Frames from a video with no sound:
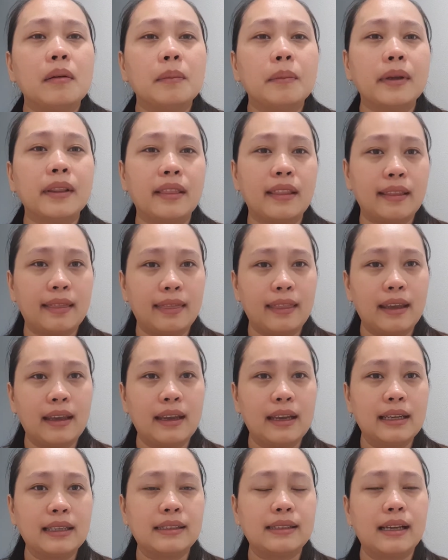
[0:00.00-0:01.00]
But the
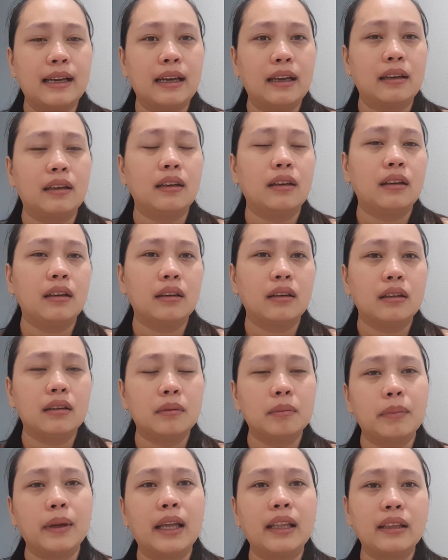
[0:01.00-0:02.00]
thing is, I
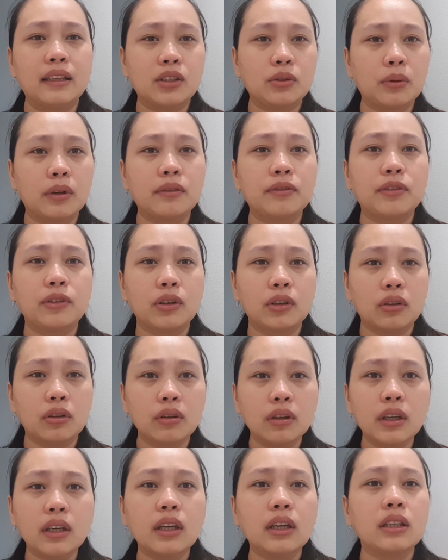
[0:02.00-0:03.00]
planned this one for 2
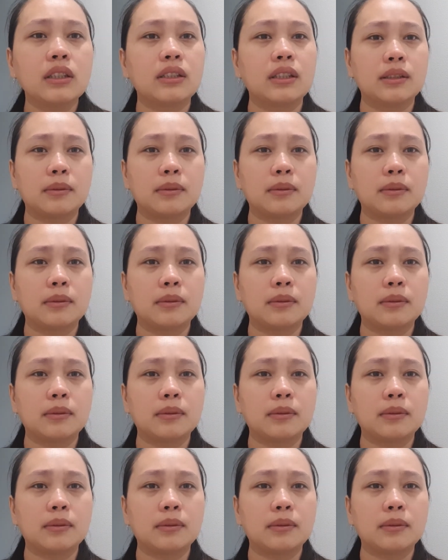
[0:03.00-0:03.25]
years.